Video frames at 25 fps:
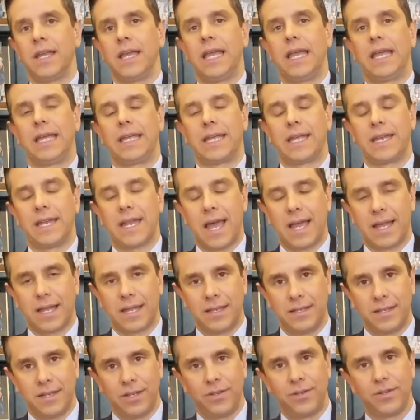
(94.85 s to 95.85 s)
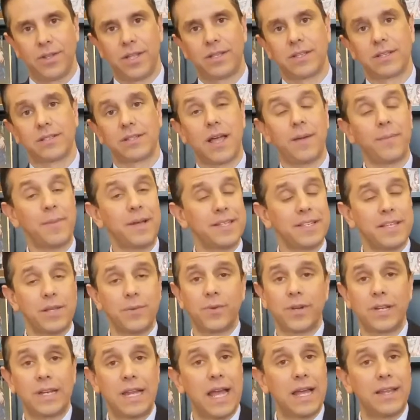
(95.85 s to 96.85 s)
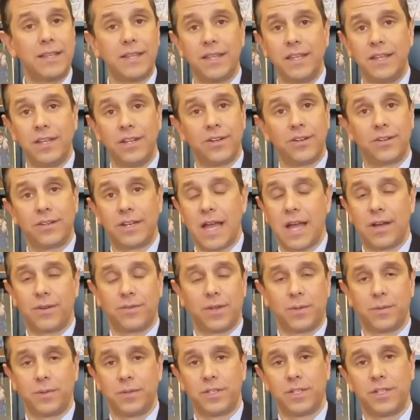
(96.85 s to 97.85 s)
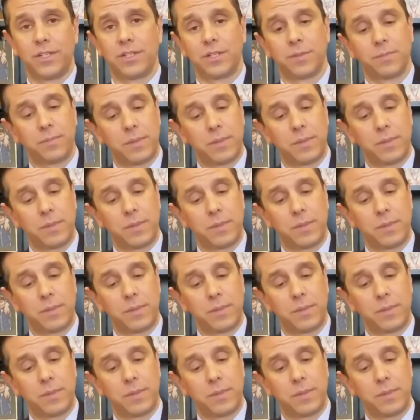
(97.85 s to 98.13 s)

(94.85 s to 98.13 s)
It cannot continue like this. I'm not saying we're going to end the year down double digits,